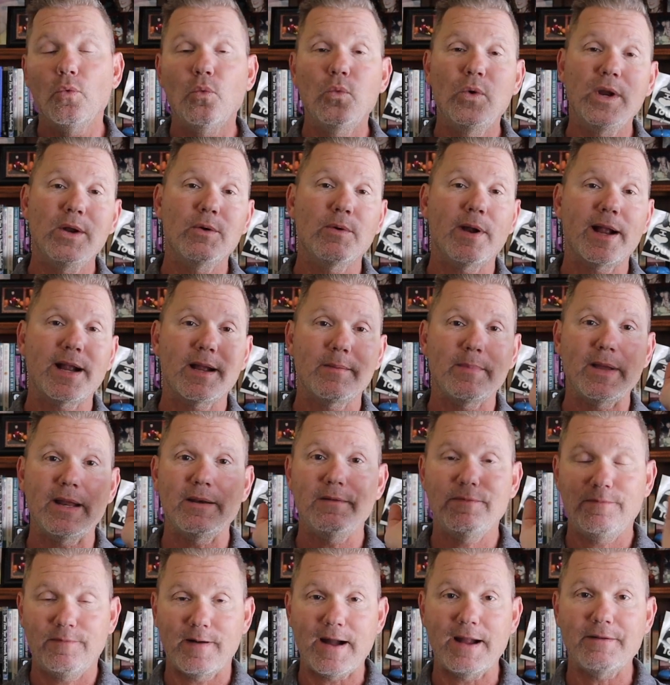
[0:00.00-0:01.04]
We
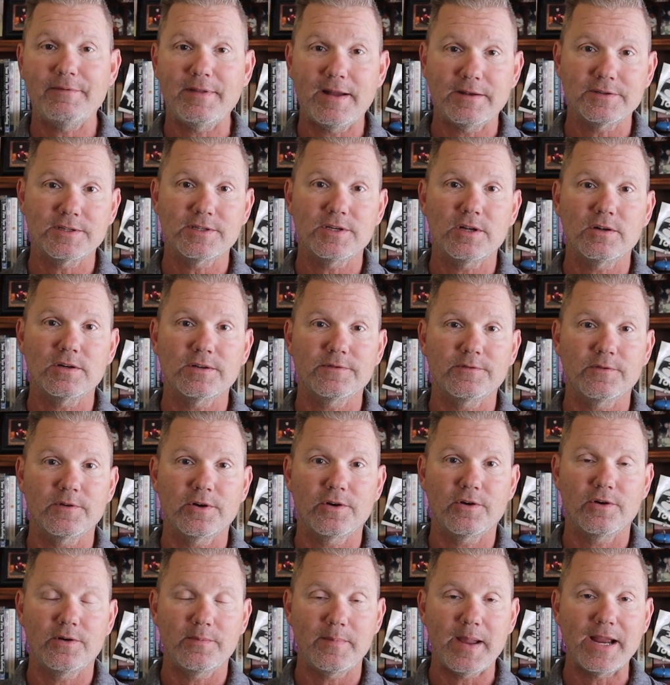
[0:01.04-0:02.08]
recommend $5,000 for a
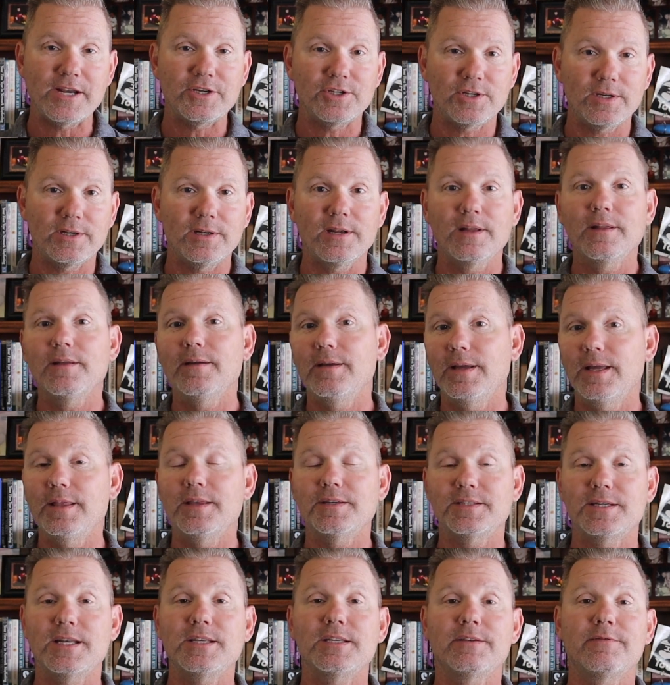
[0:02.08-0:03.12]
cremation in
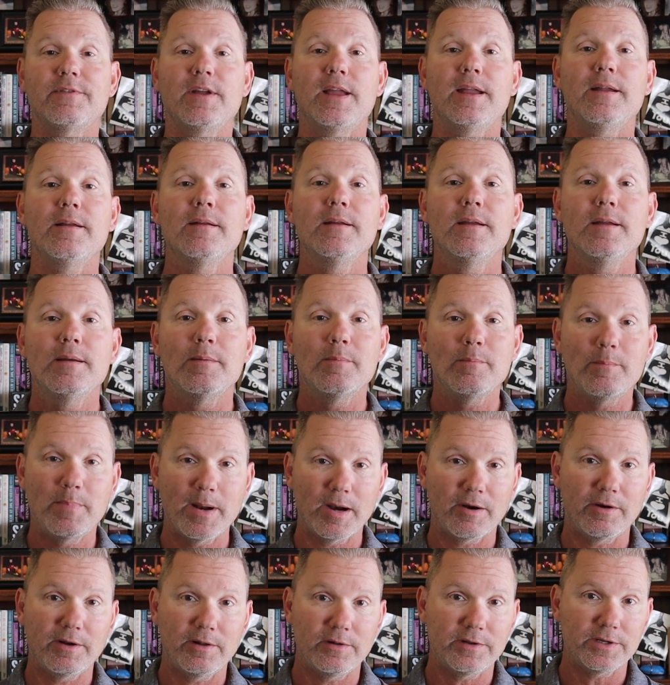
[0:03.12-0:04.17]
the sense of a
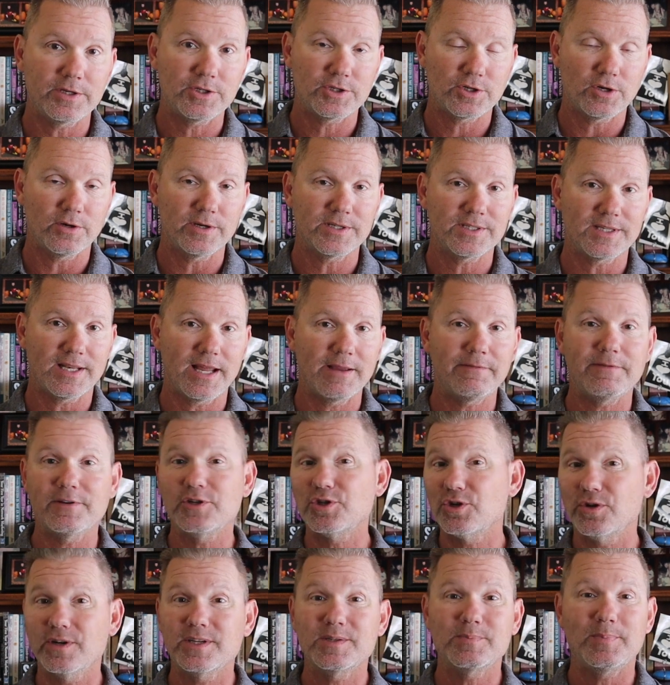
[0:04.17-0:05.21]
burial insurance, life
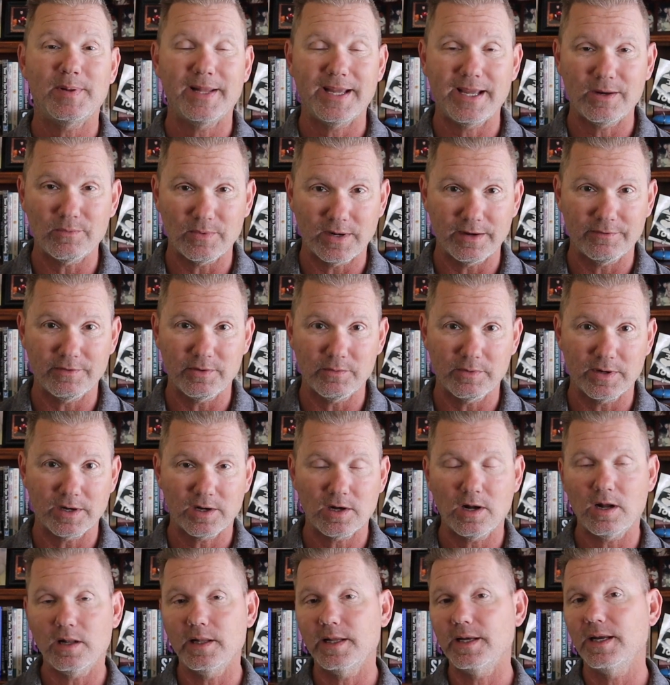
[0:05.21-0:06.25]
insurance plan, whatever you want
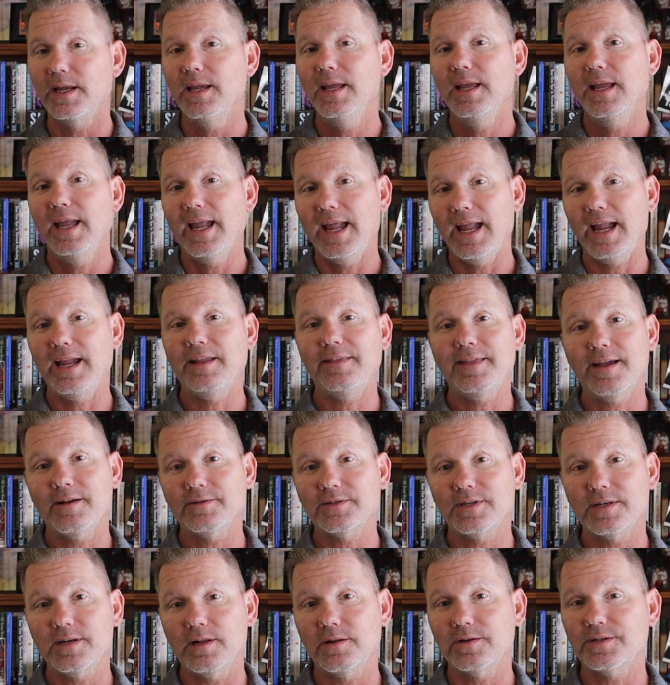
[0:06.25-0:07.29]
to call it.
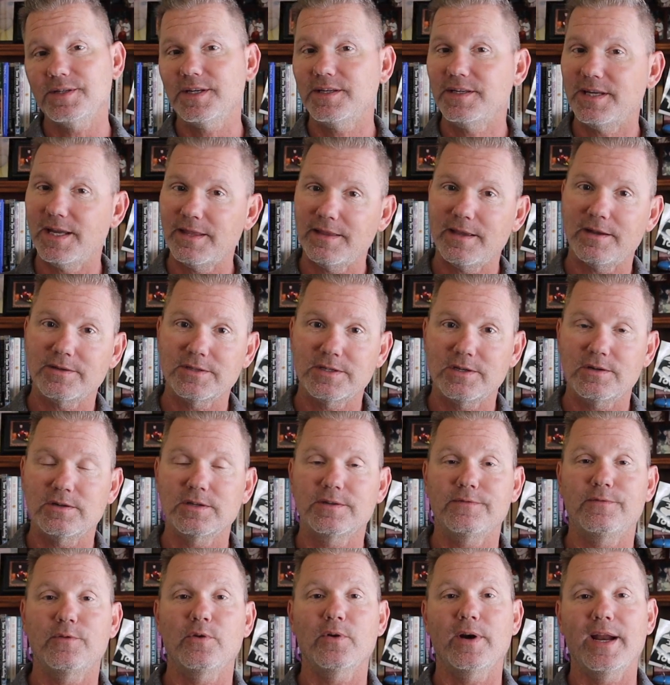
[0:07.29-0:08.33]
$8,000 to
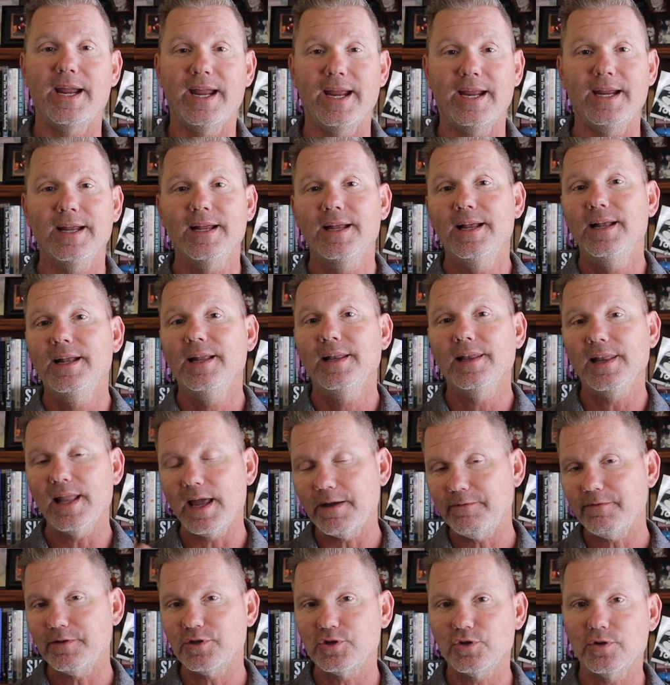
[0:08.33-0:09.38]
$10,000 for a
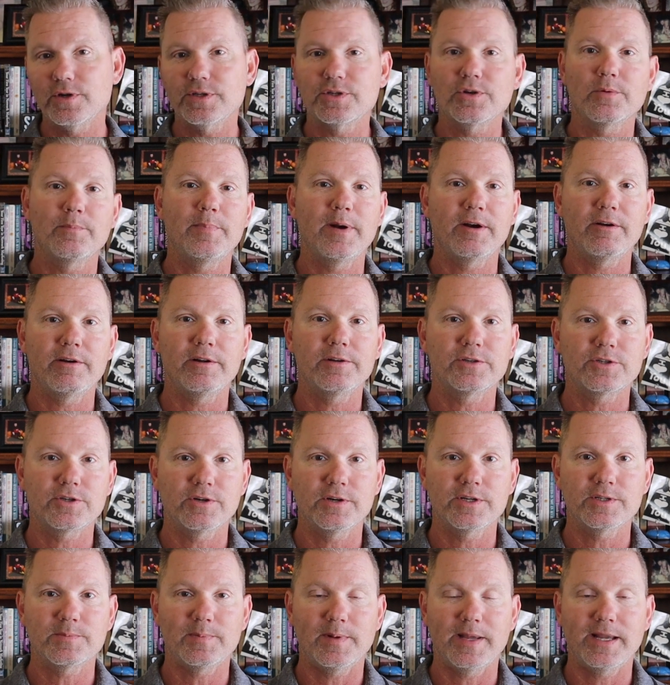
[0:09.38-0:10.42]
life insurance or burial
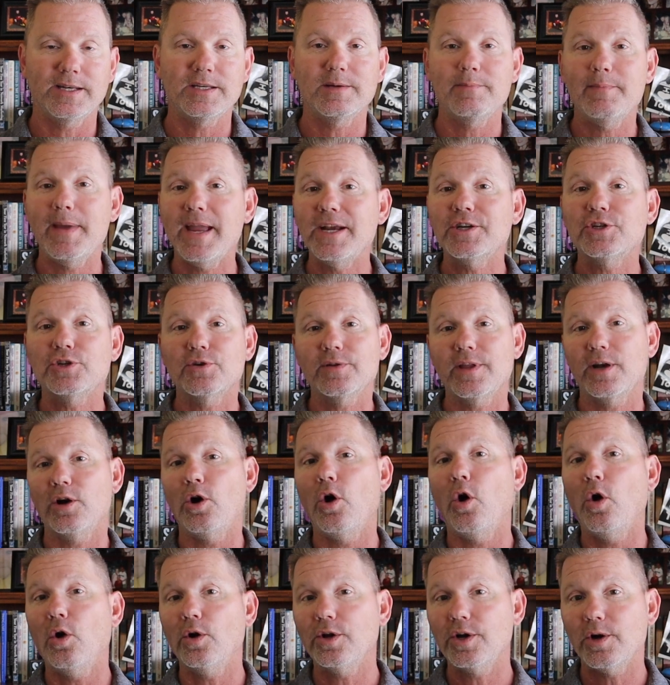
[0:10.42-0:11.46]
insurance plan to make sure
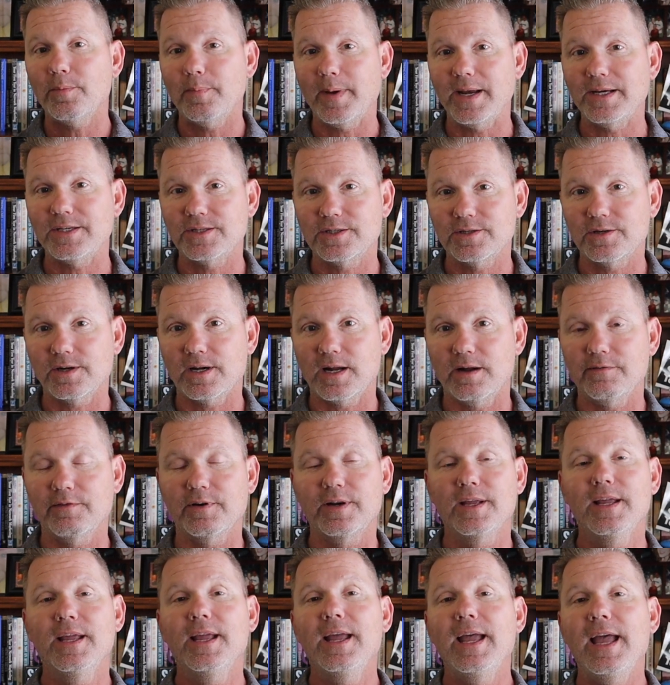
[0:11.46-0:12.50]
that all your bases are
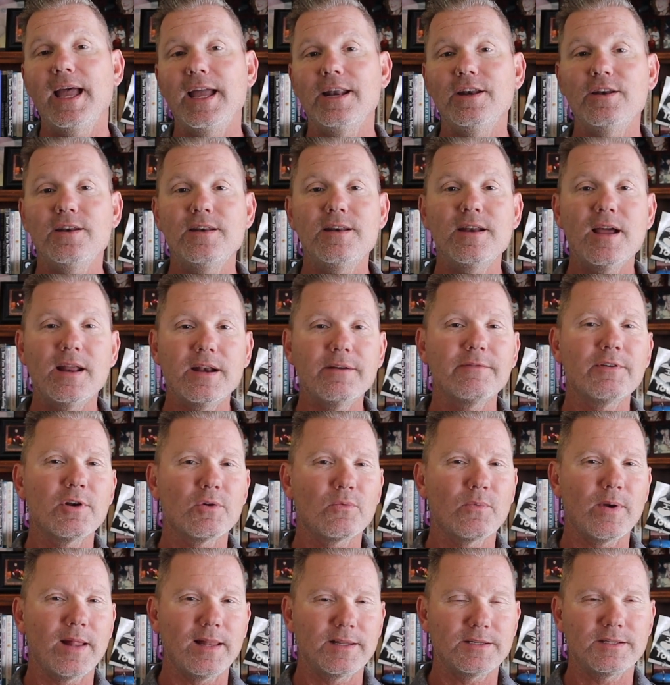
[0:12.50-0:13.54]
covered and none of
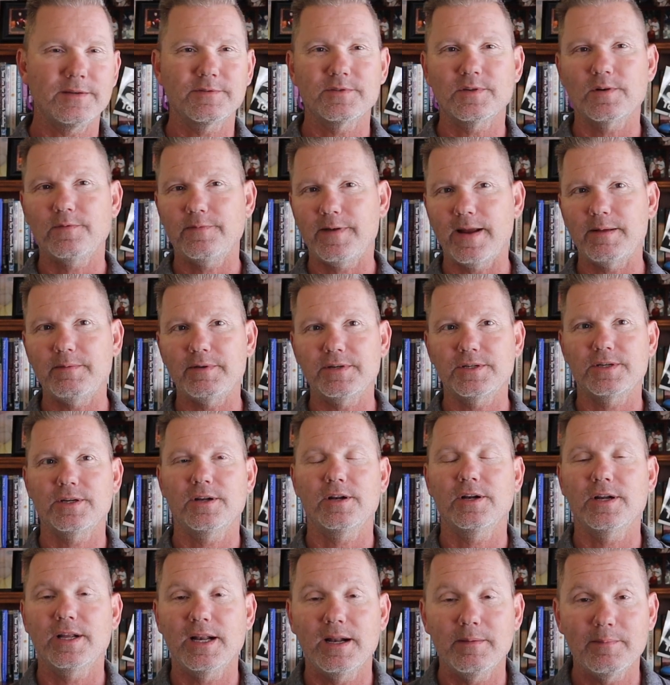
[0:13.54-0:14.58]
your relatives or families are
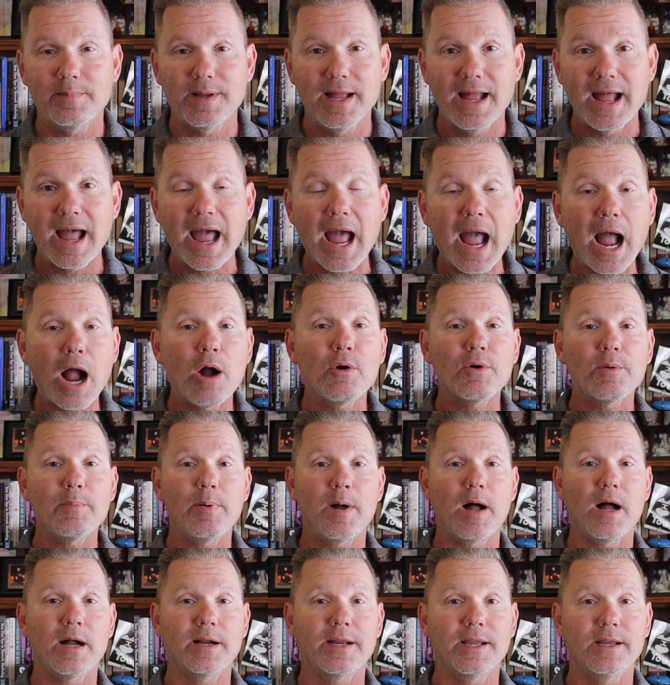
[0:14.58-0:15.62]
going to come out of
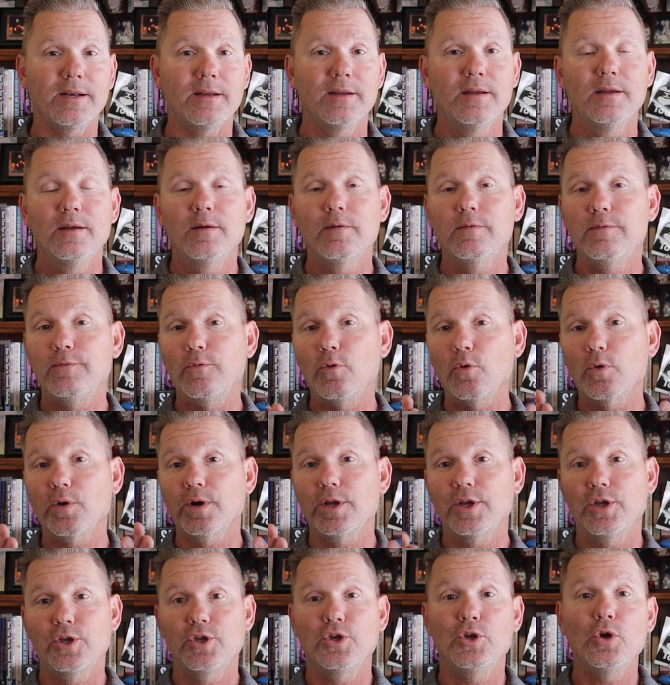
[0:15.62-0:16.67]
pocket
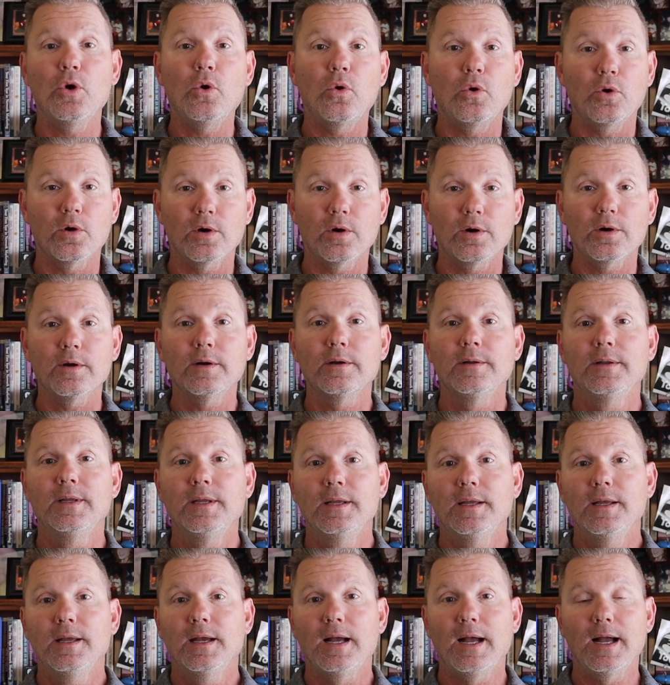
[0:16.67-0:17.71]
for your
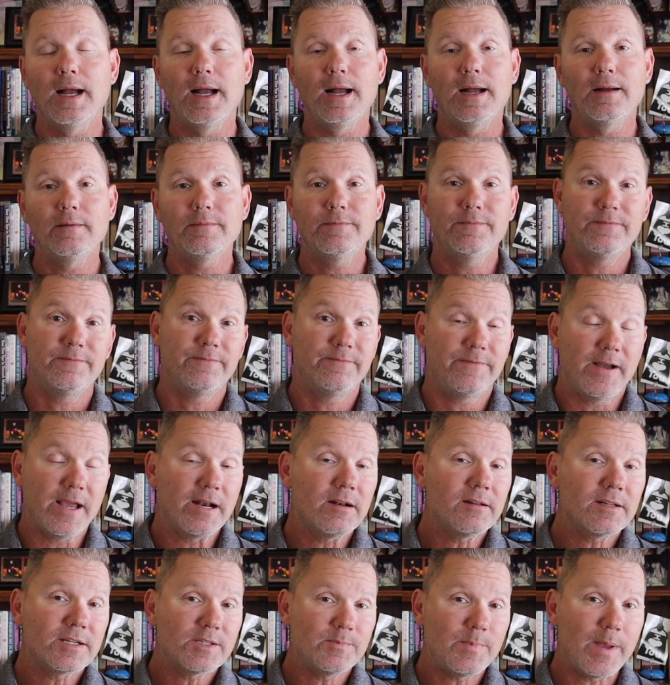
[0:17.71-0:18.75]

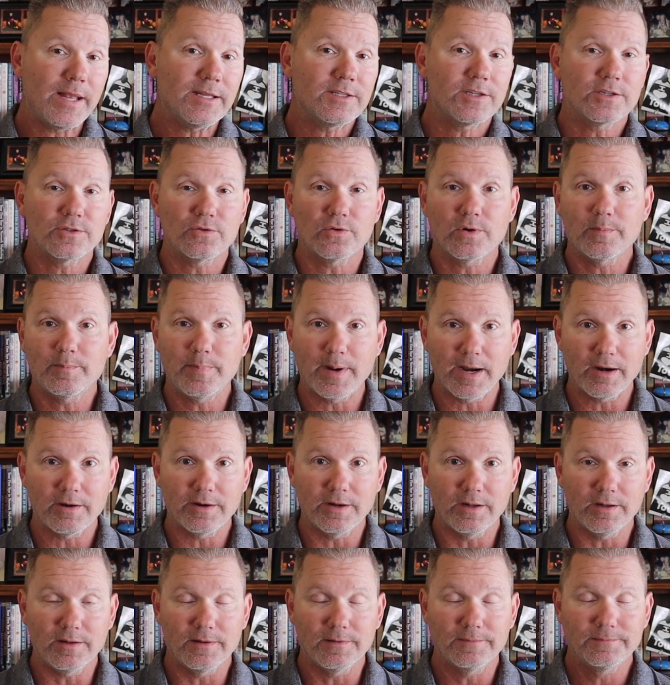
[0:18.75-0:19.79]
final expenses or
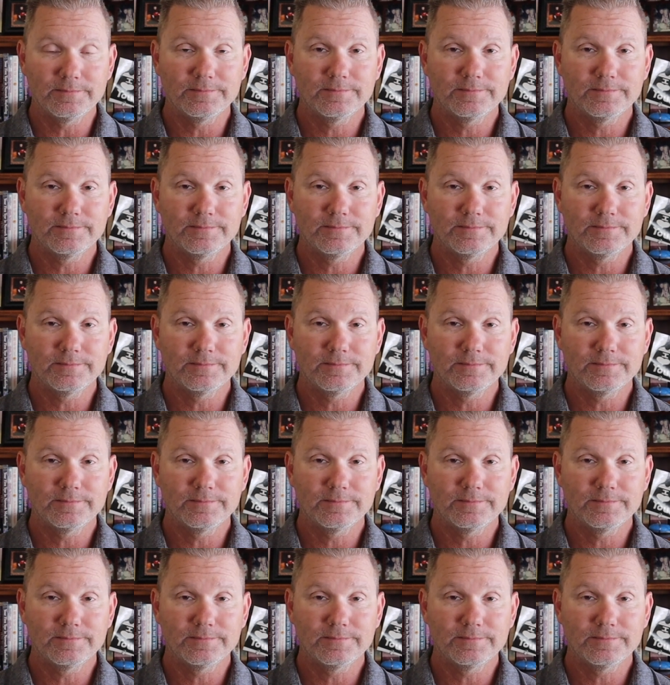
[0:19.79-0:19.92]
burial.